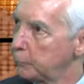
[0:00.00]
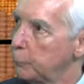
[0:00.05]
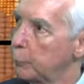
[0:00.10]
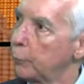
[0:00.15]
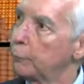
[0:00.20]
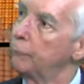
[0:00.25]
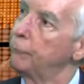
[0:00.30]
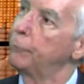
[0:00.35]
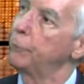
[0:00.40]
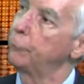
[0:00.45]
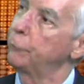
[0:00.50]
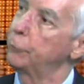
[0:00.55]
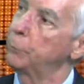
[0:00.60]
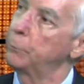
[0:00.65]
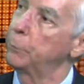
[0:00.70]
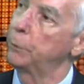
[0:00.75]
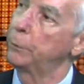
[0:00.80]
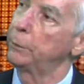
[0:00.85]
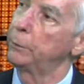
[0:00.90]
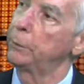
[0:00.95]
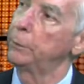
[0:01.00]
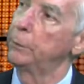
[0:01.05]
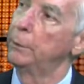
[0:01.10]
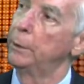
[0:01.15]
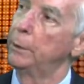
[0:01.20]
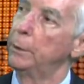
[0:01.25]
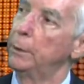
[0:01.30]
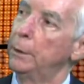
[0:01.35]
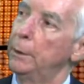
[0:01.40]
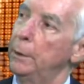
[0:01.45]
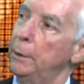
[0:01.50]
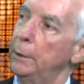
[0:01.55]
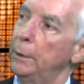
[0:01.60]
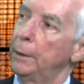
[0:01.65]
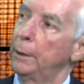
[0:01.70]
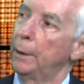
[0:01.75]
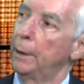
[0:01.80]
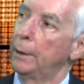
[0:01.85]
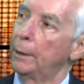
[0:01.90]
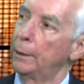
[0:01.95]
more visible,
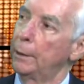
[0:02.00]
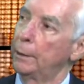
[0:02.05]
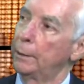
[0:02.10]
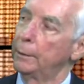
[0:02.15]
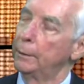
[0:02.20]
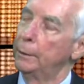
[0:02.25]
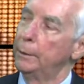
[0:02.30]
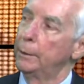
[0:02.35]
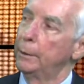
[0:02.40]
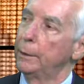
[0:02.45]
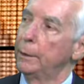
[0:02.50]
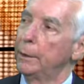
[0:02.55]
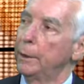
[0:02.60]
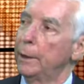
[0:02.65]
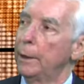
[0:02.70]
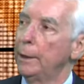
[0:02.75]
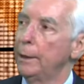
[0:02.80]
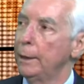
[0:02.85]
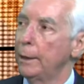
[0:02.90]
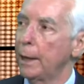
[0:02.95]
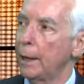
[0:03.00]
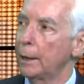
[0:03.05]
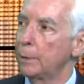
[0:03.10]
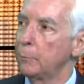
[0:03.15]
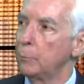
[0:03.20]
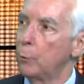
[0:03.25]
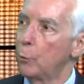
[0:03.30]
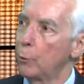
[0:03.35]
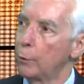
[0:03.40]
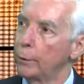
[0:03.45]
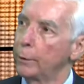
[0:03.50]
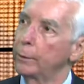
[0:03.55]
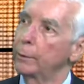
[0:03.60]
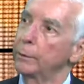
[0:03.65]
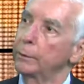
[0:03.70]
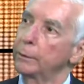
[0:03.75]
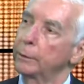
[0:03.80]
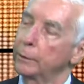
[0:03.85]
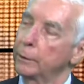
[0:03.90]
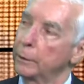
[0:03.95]
uh, eh, and more
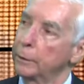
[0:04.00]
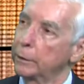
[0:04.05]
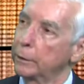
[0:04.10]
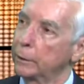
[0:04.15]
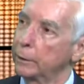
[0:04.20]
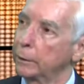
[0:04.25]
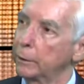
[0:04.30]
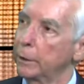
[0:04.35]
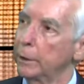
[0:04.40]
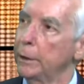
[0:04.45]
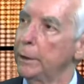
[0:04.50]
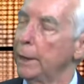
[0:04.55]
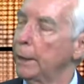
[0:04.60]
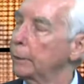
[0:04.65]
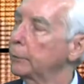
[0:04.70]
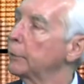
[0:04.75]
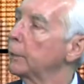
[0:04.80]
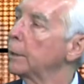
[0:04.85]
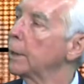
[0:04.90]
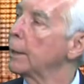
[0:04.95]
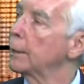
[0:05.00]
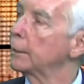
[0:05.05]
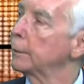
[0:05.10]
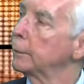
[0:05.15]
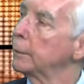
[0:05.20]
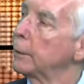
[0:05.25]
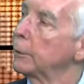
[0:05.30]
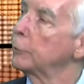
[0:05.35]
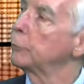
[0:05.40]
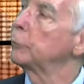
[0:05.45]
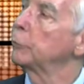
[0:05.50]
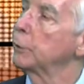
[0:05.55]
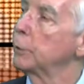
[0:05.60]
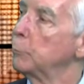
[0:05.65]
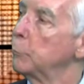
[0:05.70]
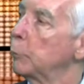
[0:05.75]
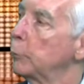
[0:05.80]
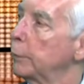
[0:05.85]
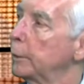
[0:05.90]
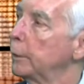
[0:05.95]
connected on a larger
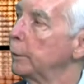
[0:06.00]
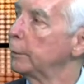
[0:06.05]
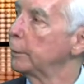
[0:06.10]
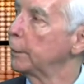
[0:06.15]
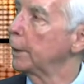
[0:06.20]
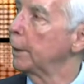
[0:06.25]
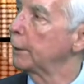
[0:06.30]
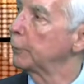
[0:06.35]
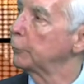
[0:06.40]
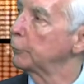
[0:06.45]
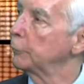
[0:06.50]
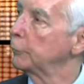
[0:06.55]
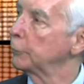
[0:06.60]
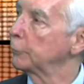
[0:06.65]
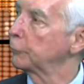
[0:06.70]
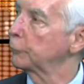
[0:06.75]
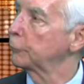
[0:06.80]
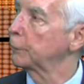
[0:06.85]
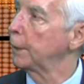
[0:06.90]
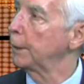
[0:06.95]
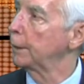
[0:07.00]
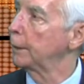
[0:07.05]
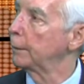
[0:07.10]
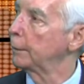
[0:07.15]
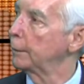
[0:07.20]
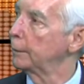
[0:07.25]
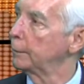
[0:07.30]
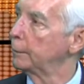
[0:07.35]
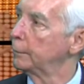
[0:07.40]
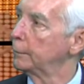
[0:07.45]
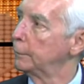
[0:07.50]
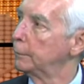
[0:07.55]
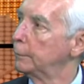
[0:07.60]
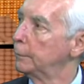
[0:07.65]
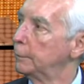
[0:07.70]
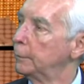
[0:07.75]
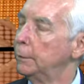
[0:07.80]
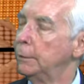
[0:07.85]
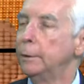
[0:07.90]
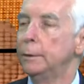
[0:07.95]
and more international scale.
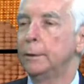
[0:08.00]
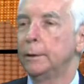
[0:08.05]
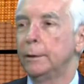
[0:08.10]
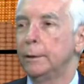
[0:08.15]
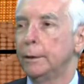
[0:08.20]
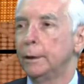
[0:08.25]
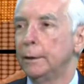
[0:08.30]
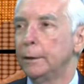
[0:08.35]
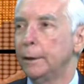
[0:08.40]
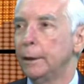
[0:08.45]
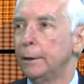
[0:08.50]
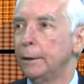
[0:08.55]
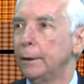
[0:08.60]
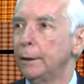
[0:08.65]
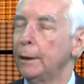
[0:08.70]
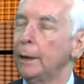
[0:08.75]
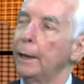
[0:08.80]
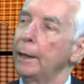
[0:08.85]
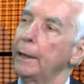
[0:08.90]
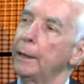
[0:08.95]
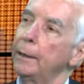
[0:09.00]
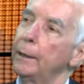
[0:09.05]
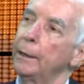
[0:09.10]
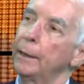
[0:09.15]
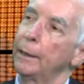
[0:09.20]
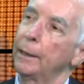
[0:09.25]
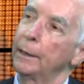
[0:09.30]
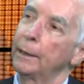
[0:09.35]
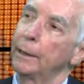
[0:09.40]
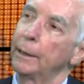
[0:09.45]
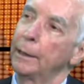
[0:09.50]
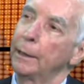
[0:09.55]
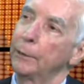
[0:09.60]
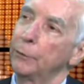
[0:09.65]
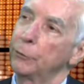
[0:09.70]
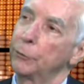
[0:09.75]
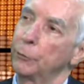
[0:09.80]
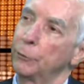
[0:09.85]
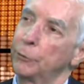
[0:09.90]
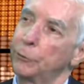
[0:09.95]
Eh,
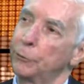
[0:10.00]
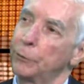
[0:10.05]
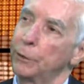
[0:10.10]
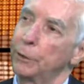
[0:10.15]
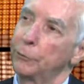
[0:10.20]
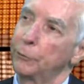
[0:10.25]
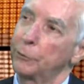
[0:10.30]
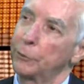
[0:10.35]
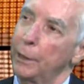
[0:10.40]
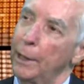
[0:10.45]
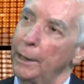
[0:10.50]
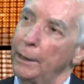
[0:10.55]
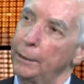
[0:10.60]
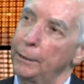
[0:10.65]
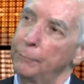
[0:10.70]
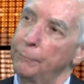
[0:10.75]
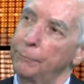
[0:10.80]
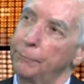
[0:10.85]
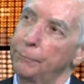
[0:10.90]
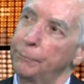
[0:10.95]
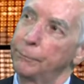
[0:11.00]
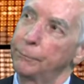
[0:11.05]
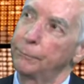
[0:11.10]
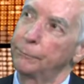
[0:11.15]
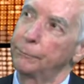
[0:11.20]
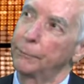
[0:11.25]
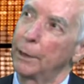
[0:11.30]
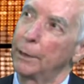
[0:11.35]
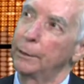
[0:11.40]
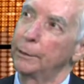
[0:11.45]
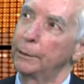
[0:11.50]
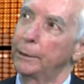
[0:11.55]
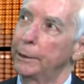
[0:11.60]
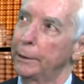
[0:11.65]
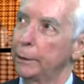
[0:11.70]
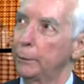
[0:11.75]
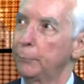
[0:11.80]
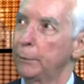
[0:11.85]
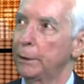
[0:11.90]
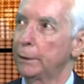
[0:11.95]
so it's it's kind of a
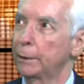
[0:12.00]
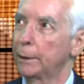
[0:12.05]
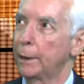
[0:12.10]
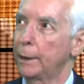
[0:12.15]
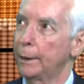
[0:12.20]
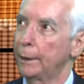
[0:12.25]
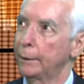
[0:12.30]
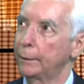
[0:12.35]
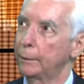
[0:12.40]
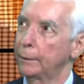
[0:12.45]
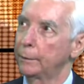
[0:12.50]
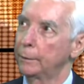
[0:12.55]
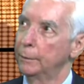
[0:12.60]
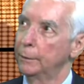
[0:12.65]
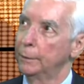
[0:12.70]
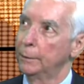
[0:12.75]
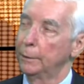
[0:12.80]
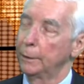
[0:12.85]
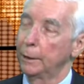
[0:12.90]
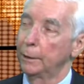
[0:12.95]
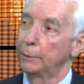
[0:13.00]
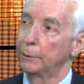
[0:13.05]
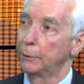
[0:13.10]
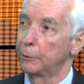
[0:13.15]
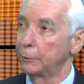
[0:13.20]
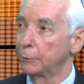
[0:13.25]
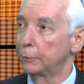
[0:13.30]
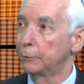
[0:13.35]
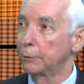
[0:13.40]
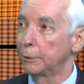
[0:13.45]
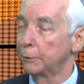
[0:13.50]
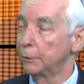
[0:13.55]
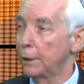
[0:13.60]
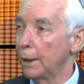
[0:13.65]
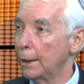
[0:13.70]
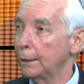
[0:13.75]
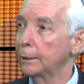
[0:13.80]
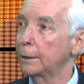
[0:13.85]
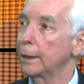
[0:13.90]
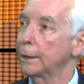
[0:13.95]
little bit like, and they're they're
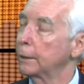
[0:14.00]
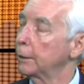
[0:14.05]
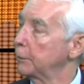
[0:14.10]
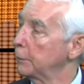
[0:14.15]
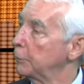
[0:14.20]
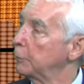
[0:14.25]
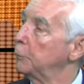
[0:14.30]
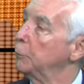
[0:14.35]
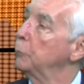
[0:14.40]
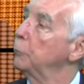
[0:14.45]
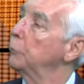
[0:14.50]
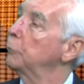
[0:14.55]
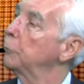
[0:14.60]
not like a youth